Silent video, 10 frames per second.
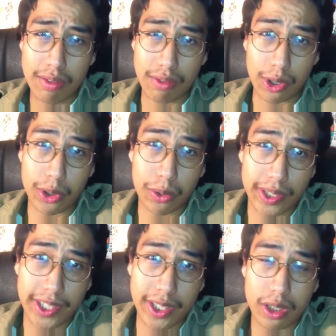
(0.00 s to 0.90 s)
Virgo
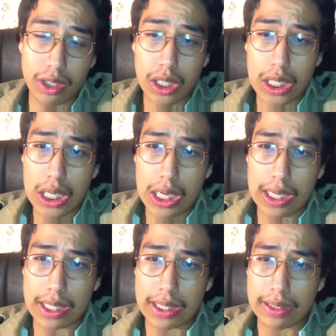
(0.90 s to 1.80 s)
here.
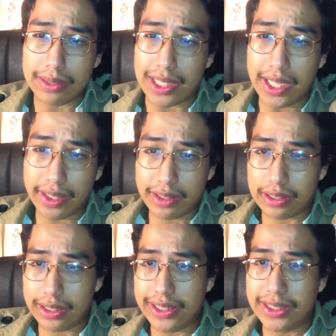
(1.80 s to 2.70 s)
Like
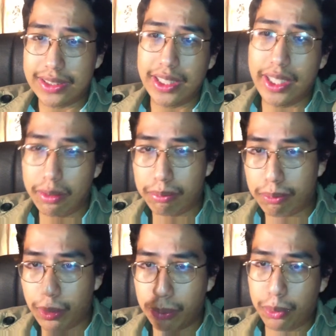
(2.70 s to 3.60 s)
an
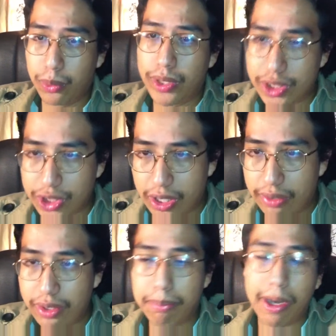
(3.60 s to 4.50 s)
insane, prudish, and
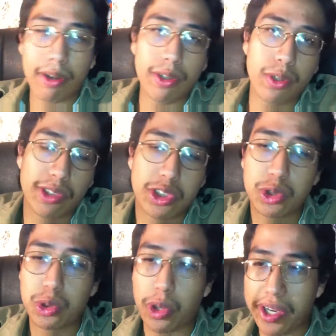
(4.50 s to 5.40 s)
often paranoid
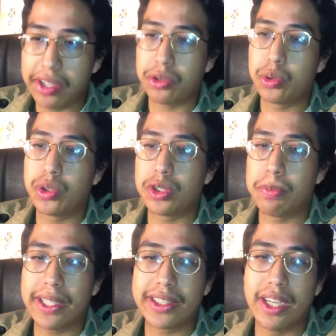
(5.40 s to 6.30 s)
strength to
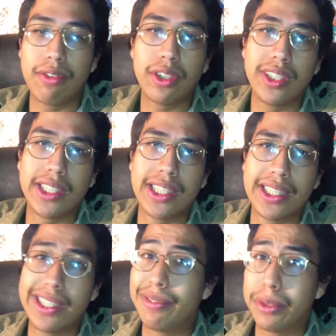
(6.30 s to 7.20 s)
suspect everything
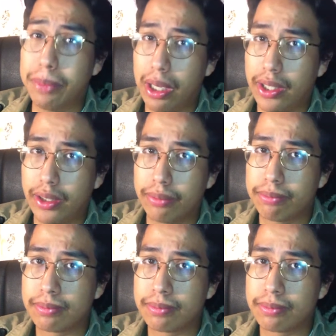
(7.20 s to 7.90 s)
and everybody.